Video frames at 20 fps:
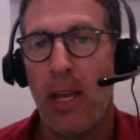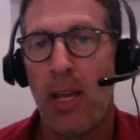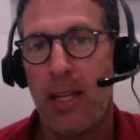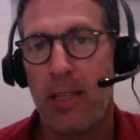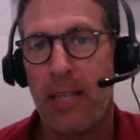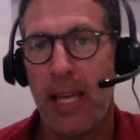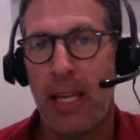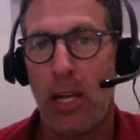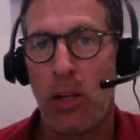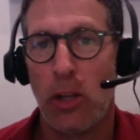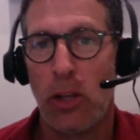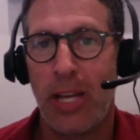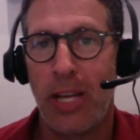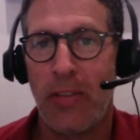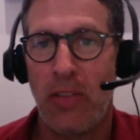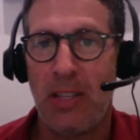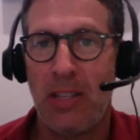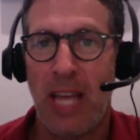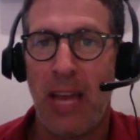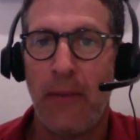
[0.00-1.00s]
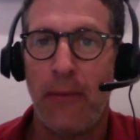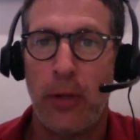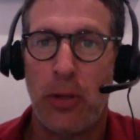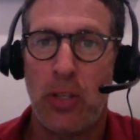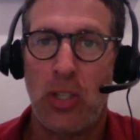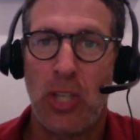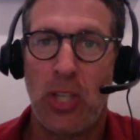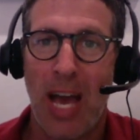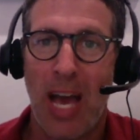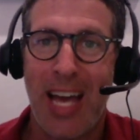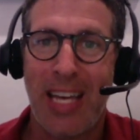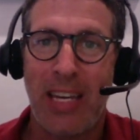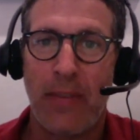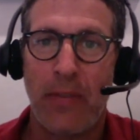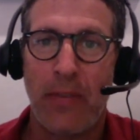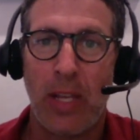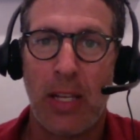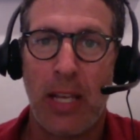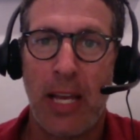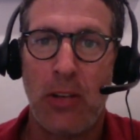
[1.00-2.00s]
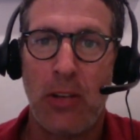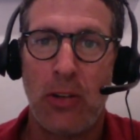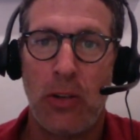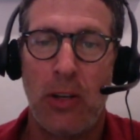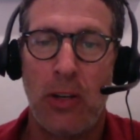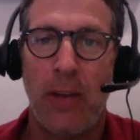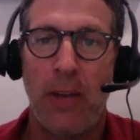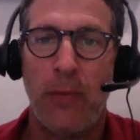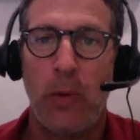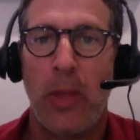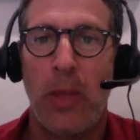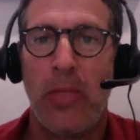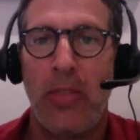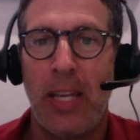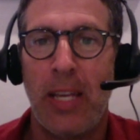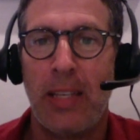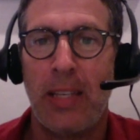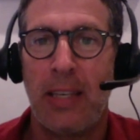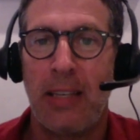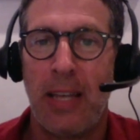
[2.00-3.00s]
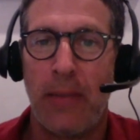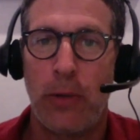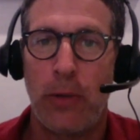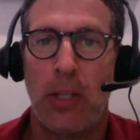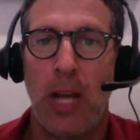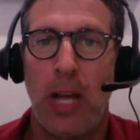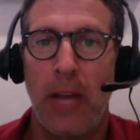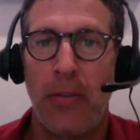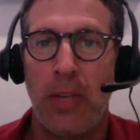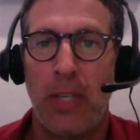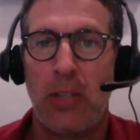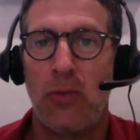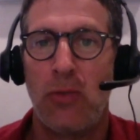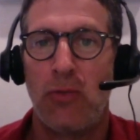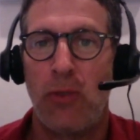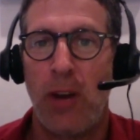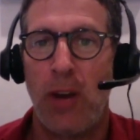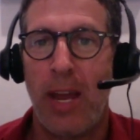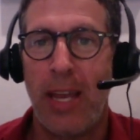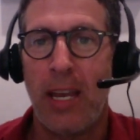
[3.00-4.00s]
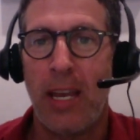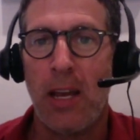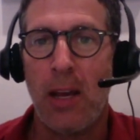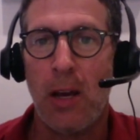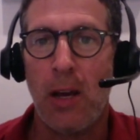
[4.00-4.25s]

Taking a look at the Denver side of the ledger, you know, everyone thinks that Denver's got this great